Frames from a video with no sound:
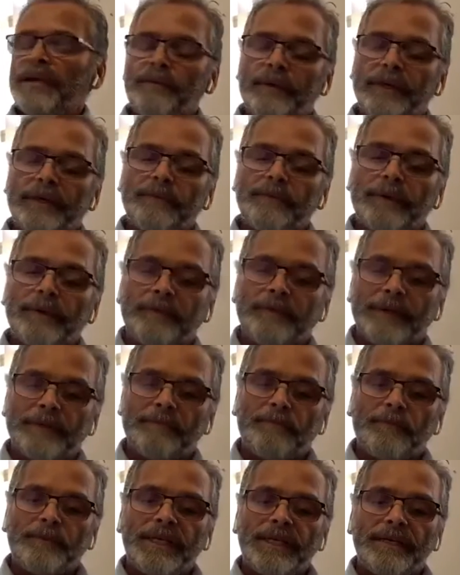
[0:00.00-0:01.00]
we're
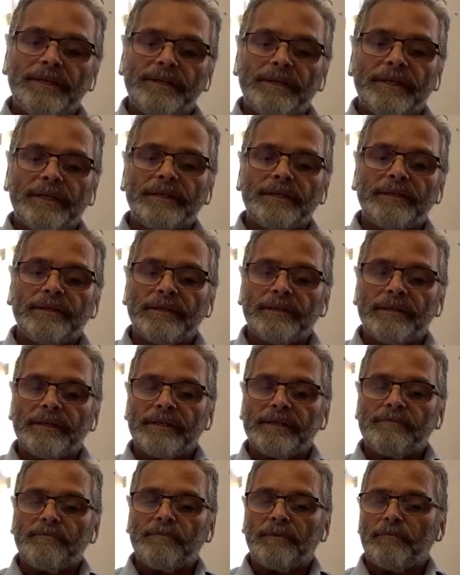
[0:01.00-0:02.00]
teaching into
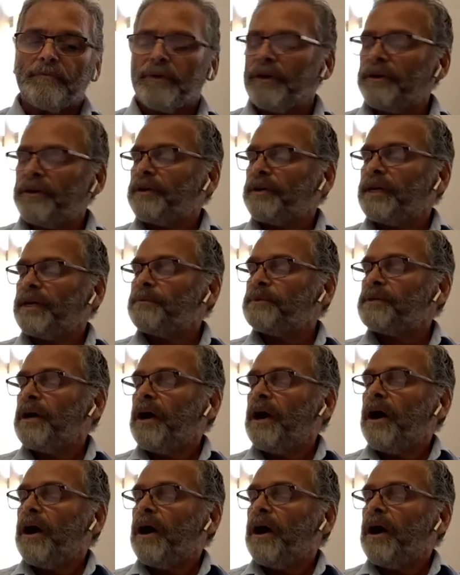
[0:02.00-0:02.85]
these programs.